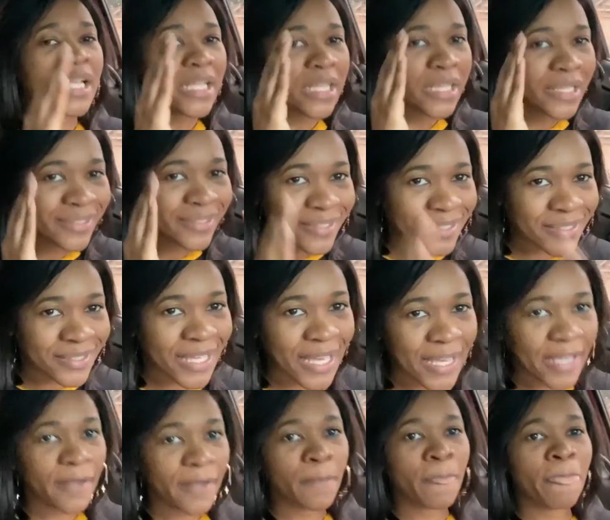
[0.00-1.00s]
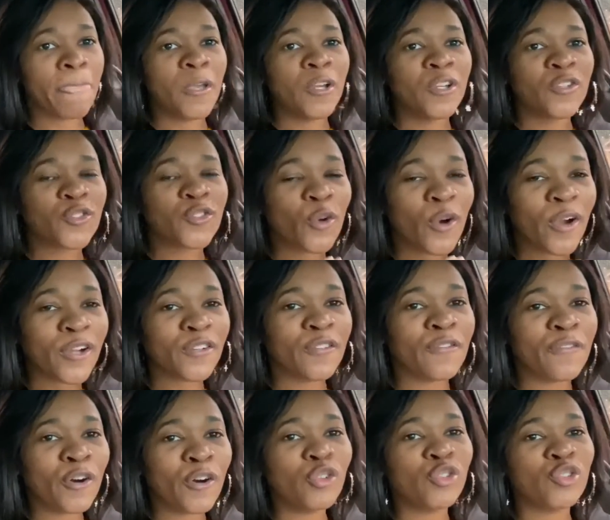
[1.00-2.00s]
the same so our
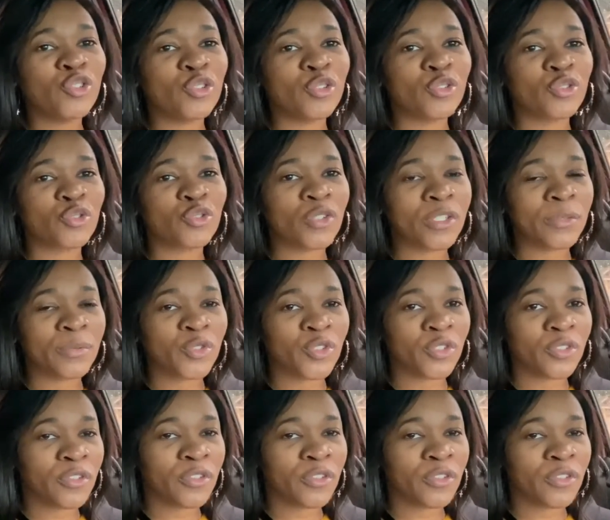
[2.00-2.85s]
devotional scripture,